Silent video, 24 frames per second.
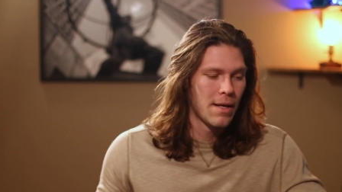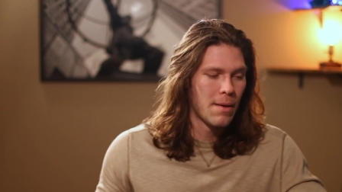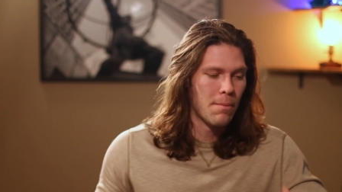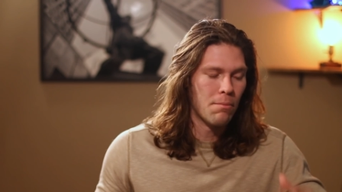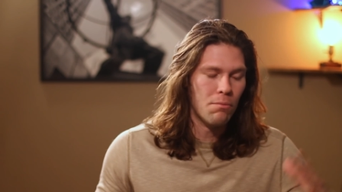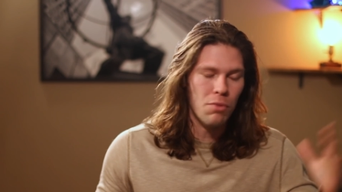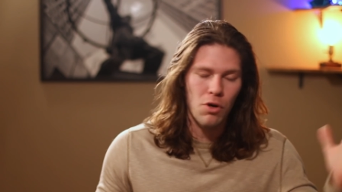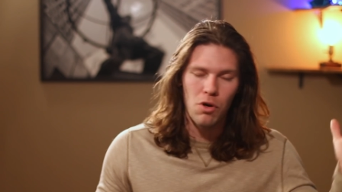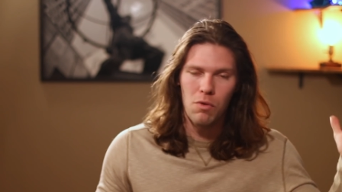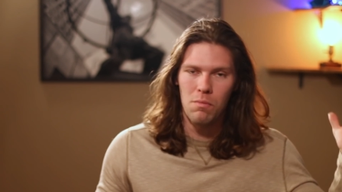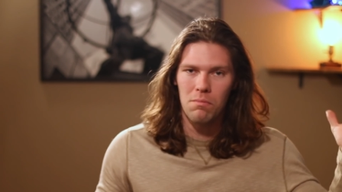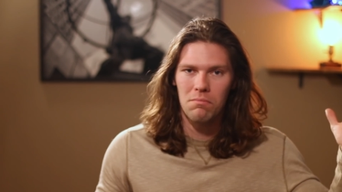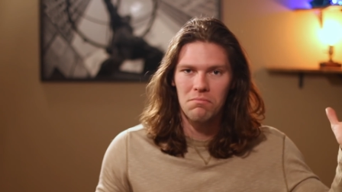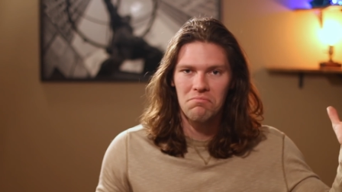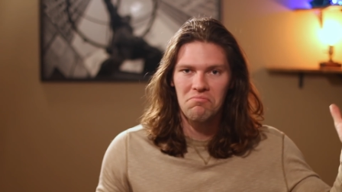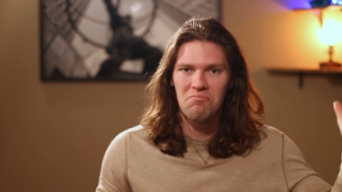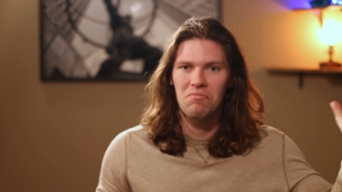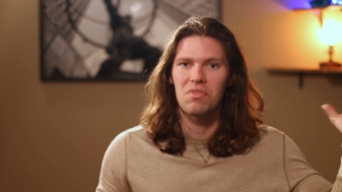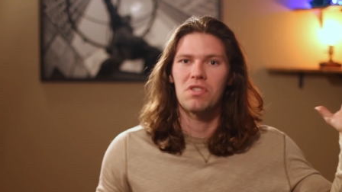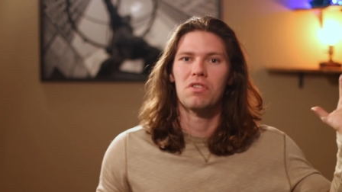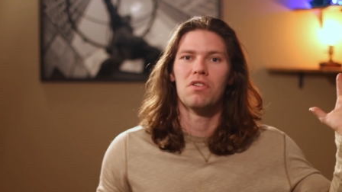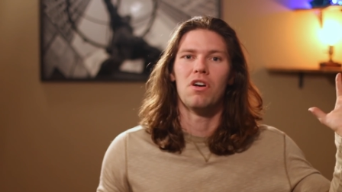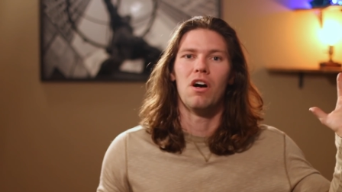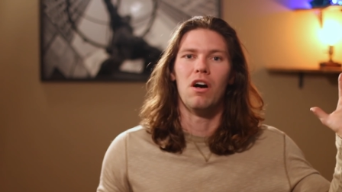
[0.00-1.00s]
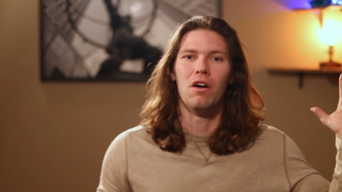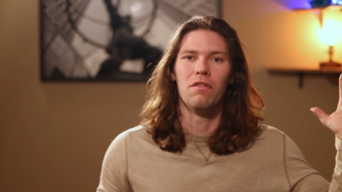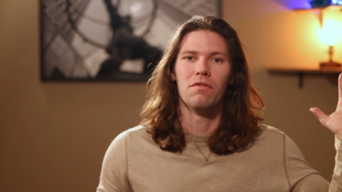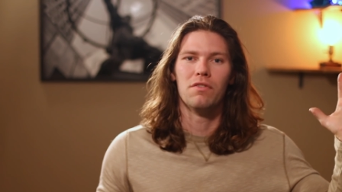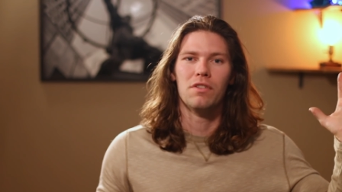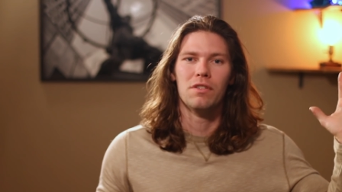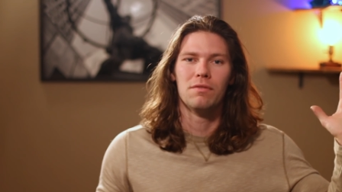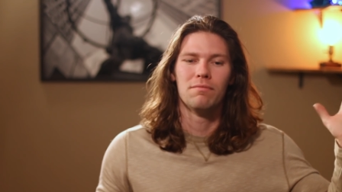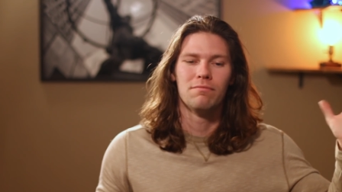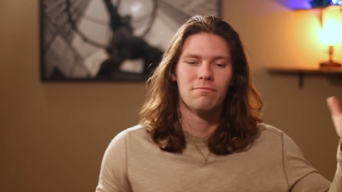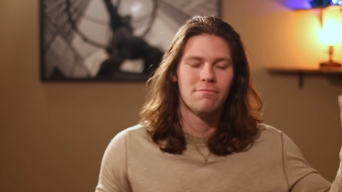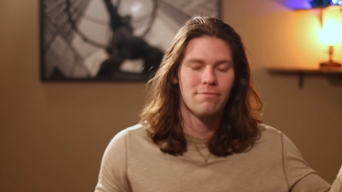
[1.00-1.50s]
Boom,
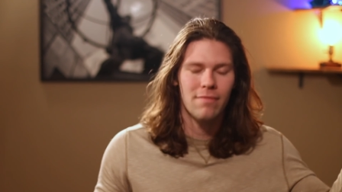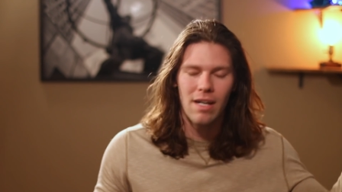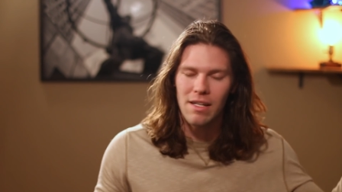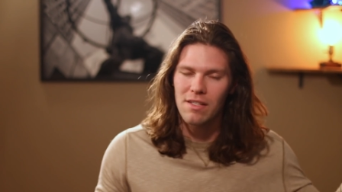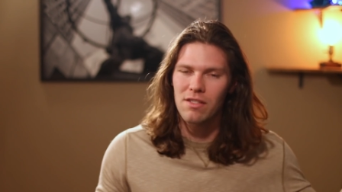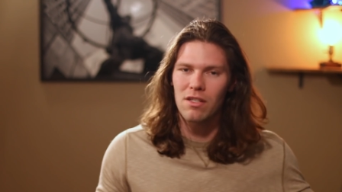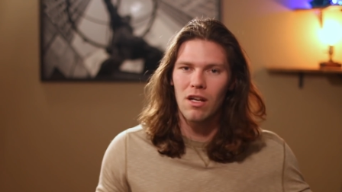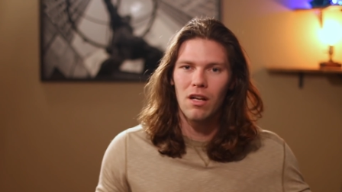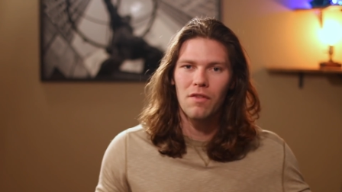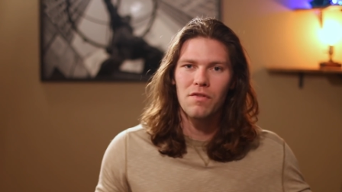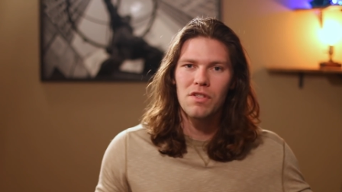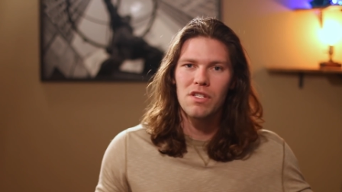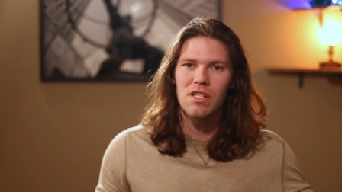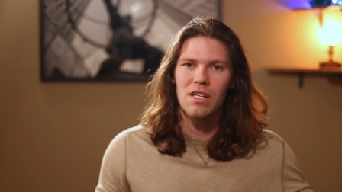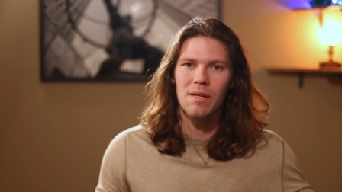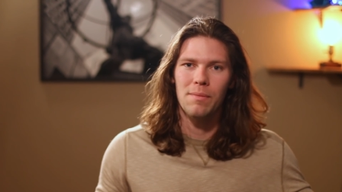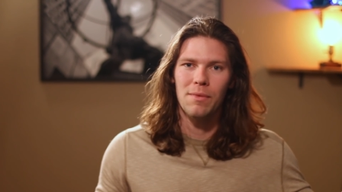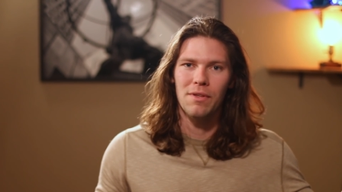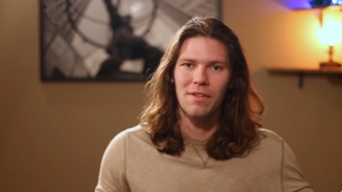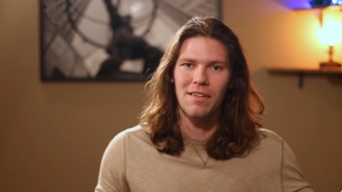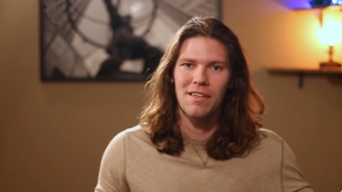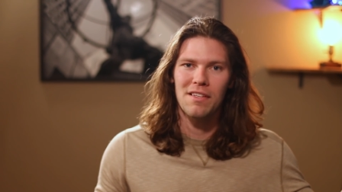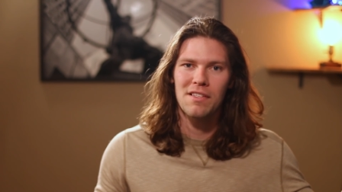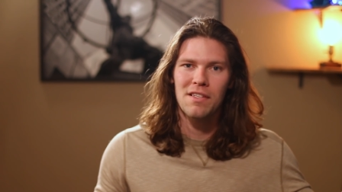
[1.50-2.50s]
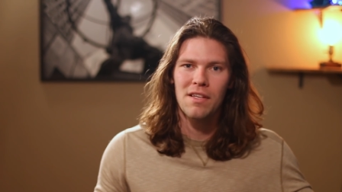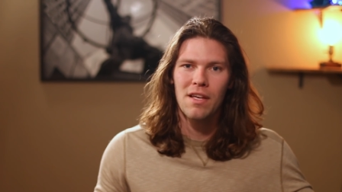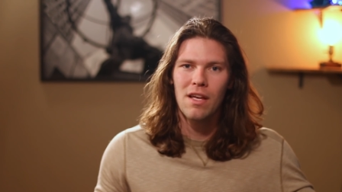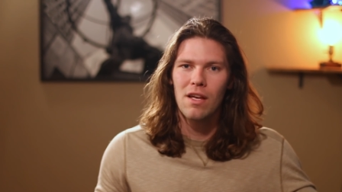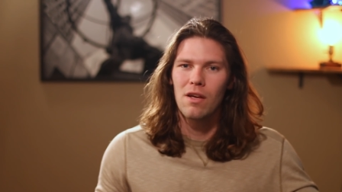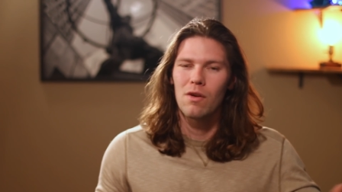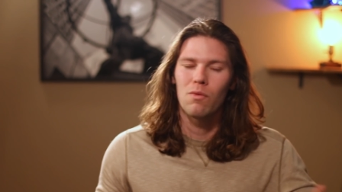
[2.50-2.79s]
solved. I solved stimulus.